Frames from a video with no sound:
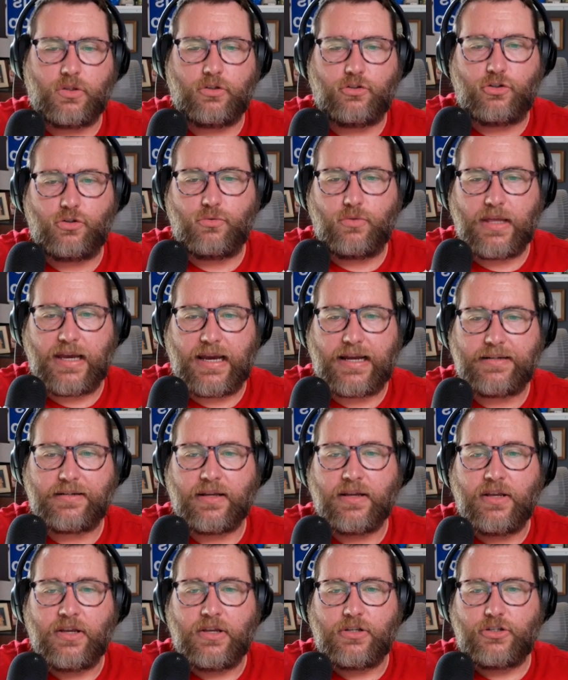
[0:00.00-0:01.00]
do that
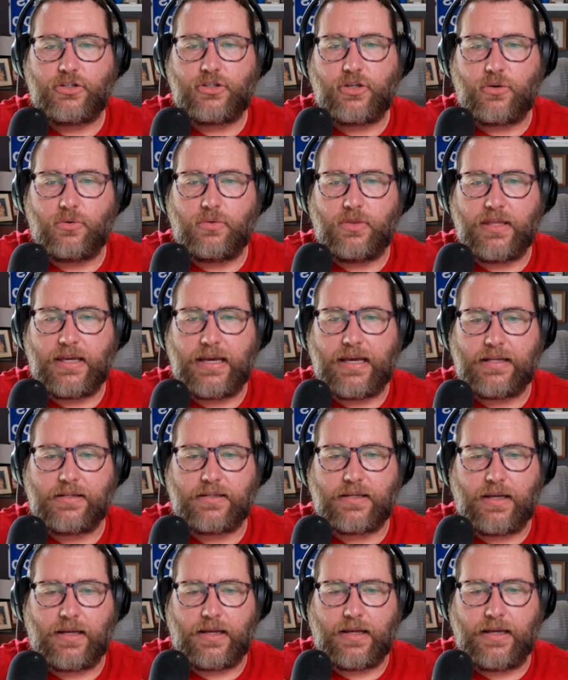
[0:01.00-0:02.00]
so that
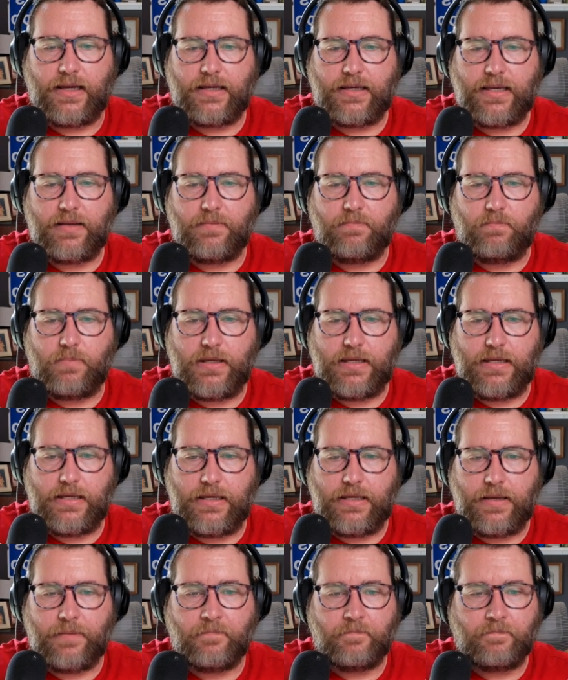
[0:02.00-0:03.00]
it can
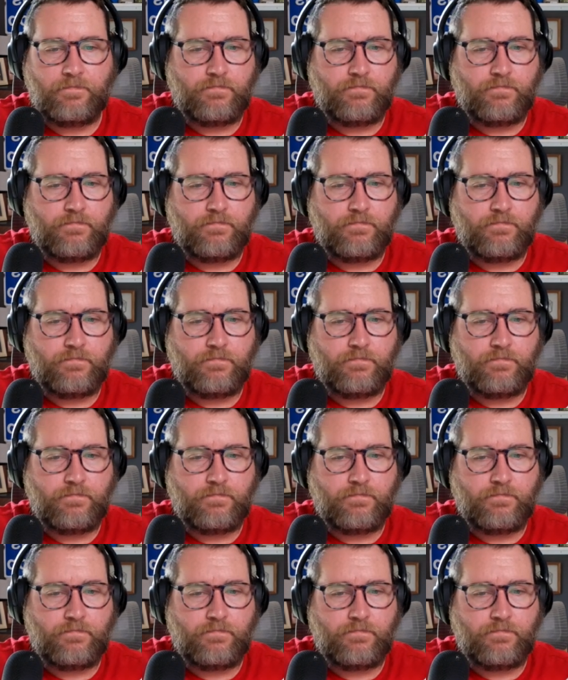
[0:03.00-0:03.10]
be.